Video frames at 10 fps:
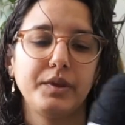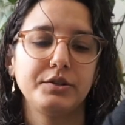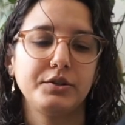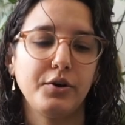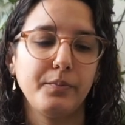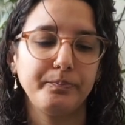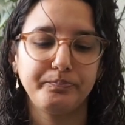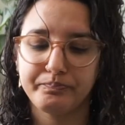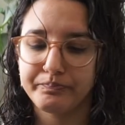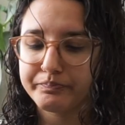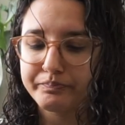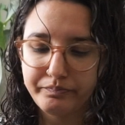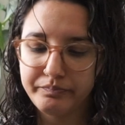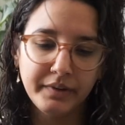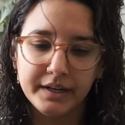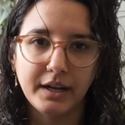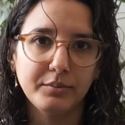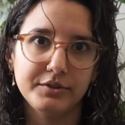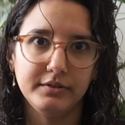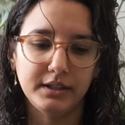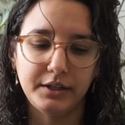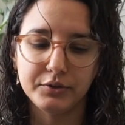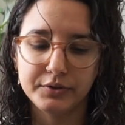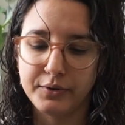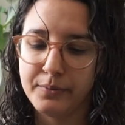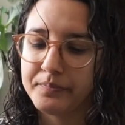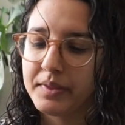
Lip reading: so that was really useful.